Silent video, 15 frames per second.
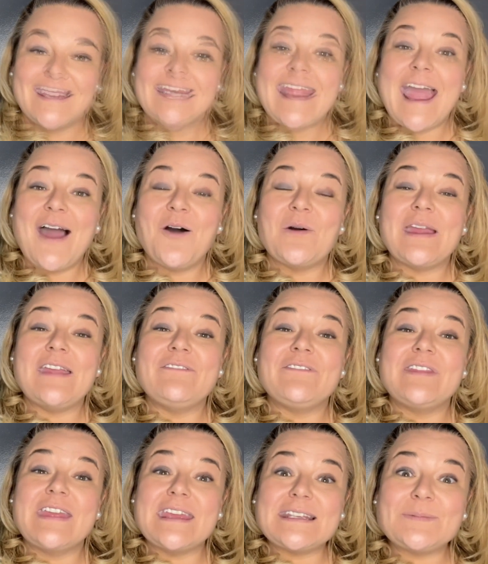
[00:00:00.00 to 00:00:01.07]
Now,
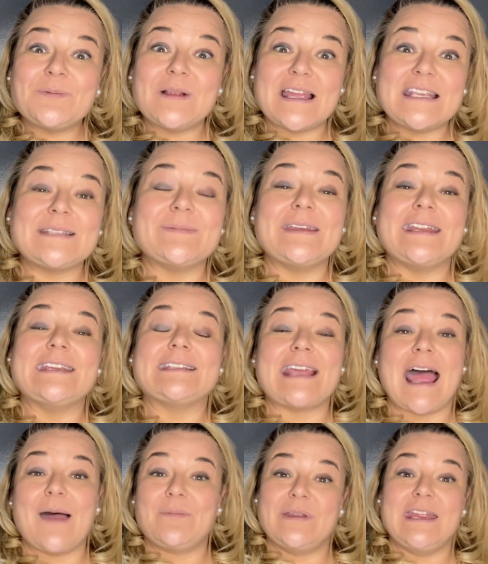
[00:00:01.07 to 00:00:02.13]
if this placement is
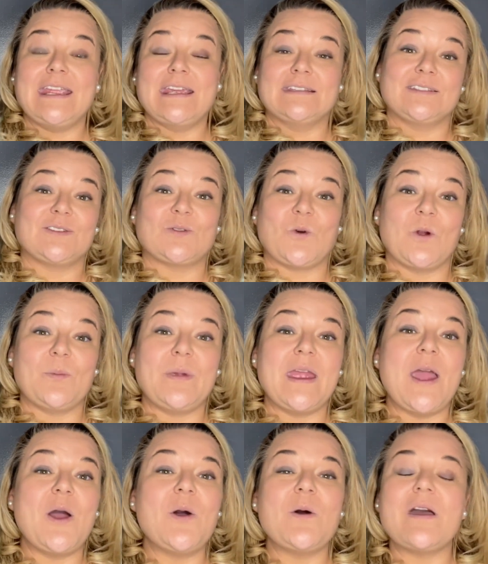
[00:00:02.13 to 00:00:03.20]
happening in
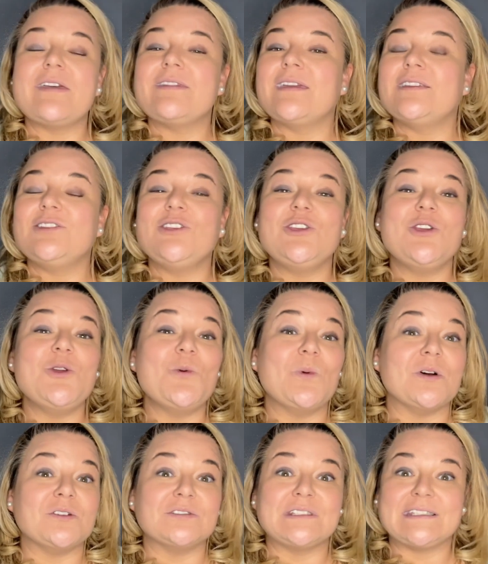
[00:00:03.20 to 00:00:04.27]
Scorpio, then you
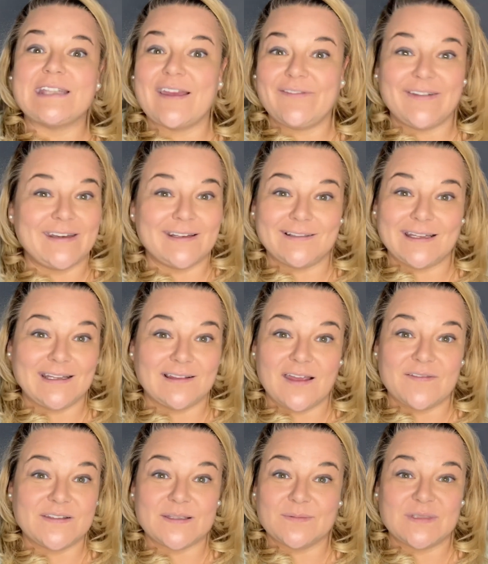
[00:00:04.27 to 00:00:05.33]
will definitely
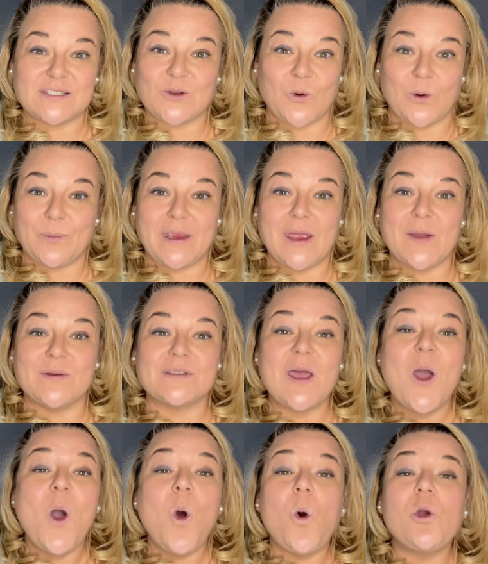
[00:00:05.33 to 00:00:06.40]
love some Scorpios,
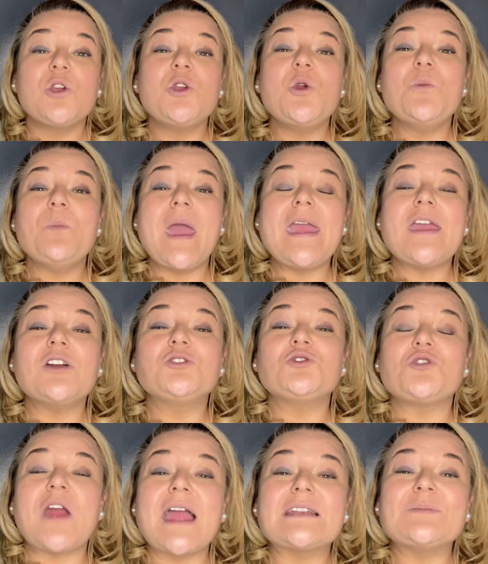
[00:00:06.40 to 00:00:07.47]
or you may
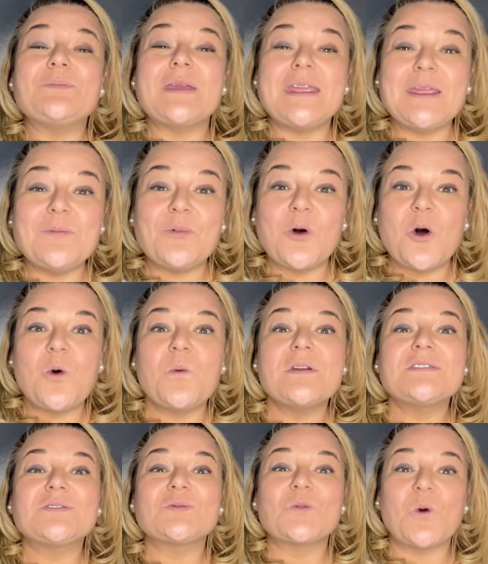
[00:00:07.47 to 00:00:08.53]
attract people
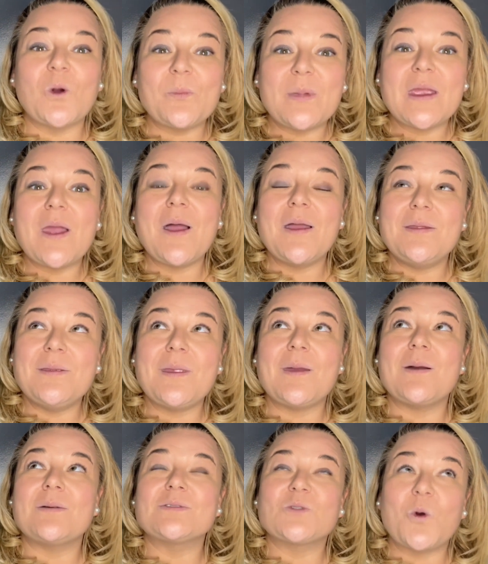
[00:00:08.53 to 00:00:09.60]
with
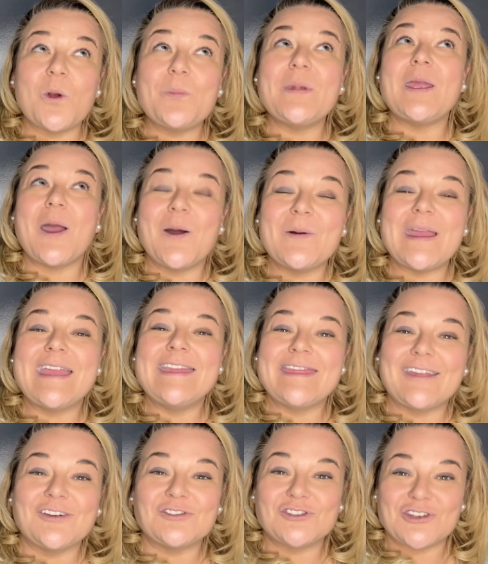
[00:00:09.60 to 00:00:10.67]
Scorpio in
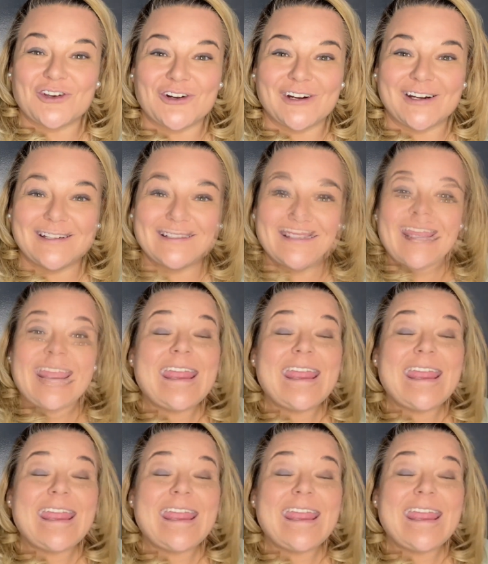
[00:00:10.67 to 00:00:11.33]
their chart.